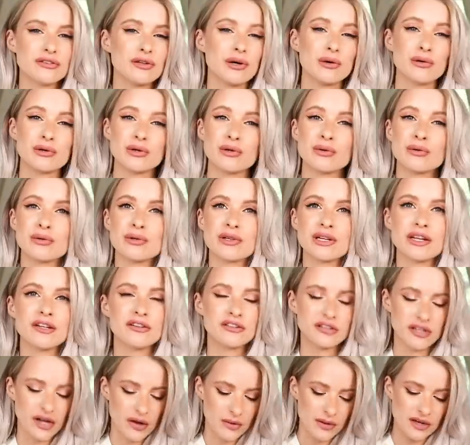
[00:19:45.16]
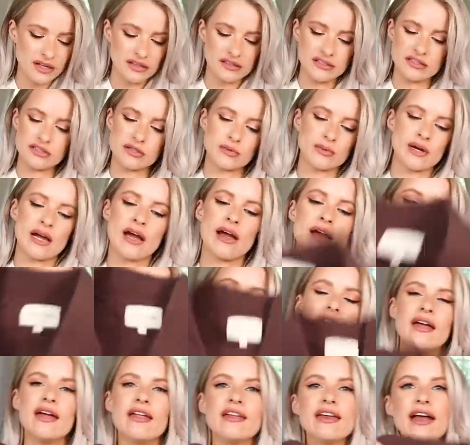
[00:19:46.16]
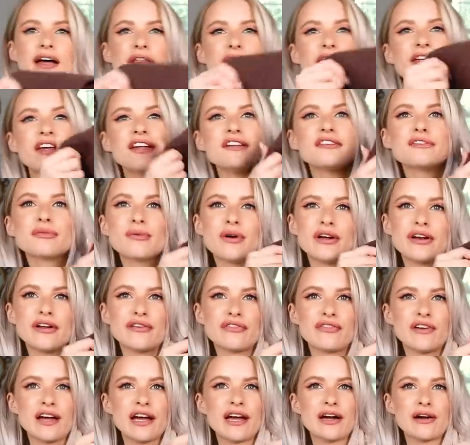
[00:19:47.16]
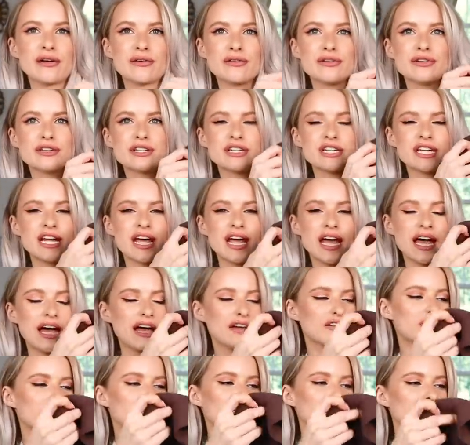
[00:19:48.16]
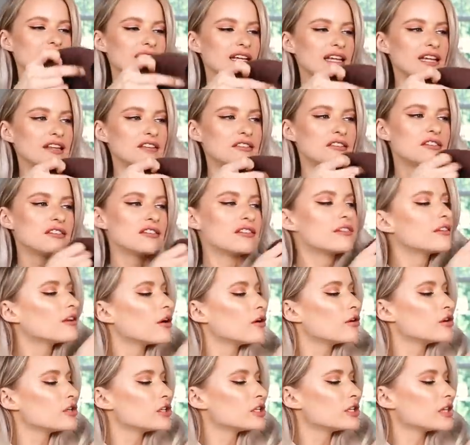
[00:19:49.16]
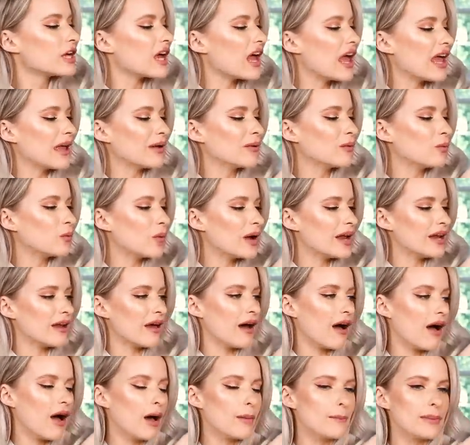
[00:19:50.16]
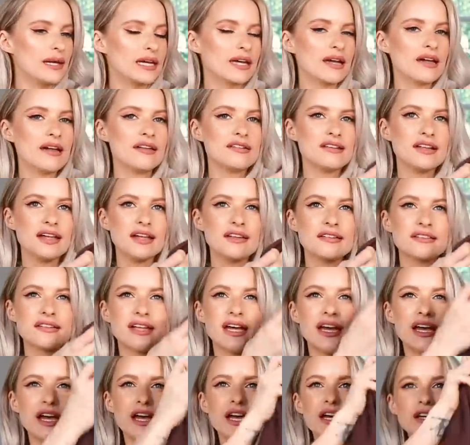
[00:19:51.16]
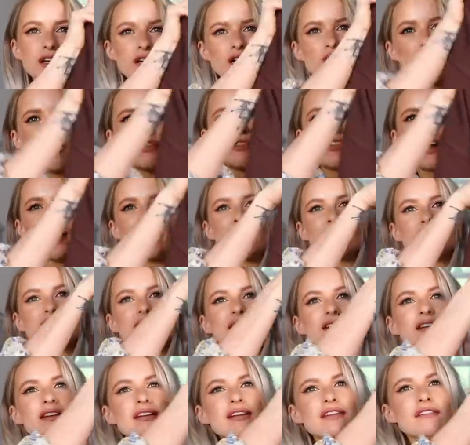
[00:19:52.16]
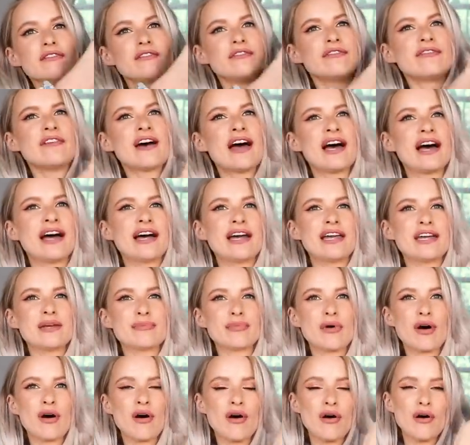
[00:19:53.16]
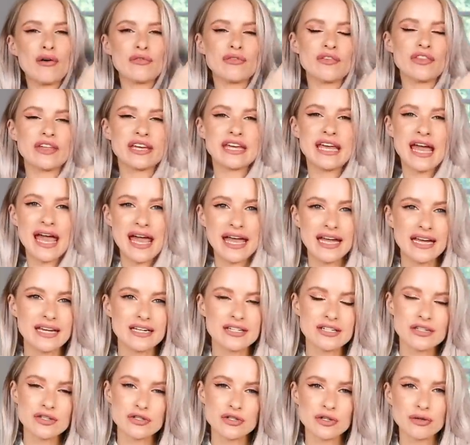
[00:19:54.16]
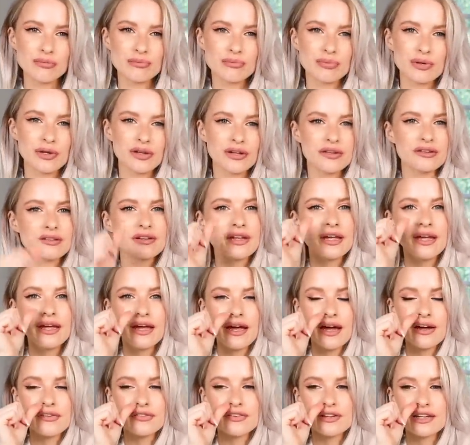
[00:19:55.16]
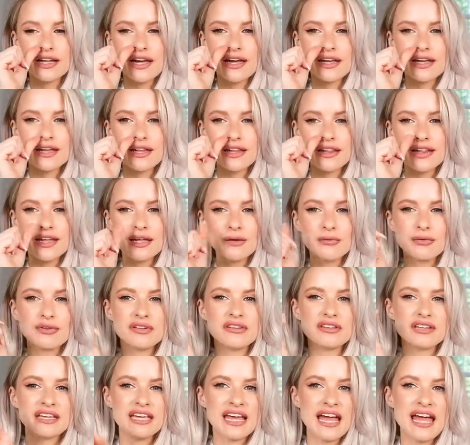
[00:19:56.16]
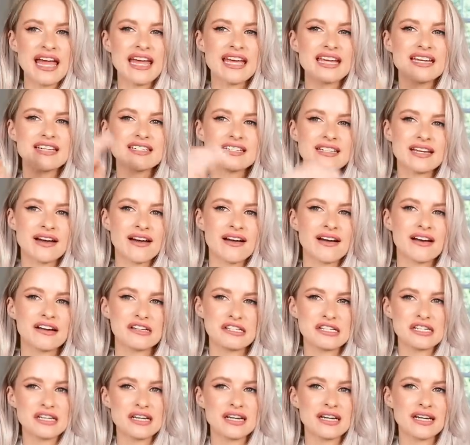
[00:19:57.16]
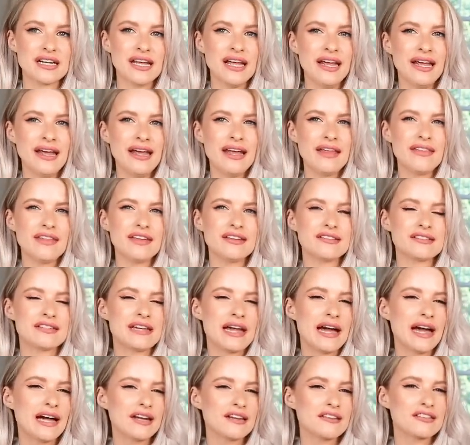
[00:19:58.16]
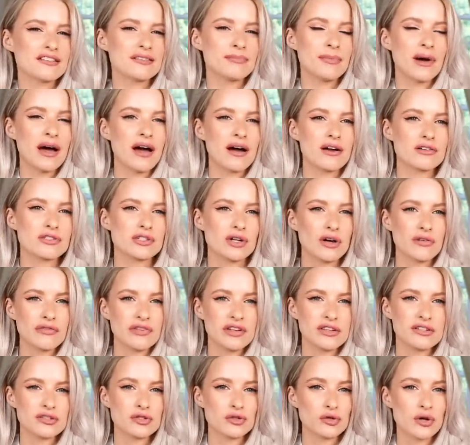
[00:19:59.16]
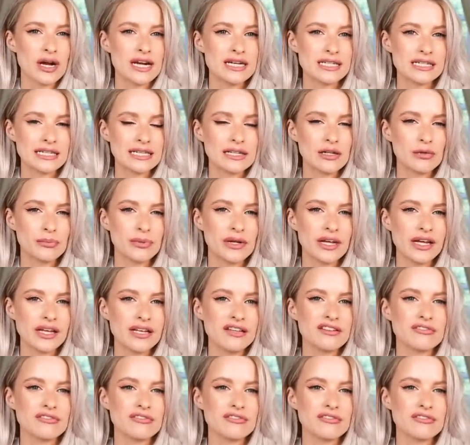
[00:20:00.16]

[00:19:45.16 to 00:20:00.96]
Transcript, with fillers: So cool, so easy to wear. Now this one I found, I feel is such a winner because it's got that vibe of the Kate jumpers. I feel like it was the Kate cardigan that's kind of sparked off this trend a little bit.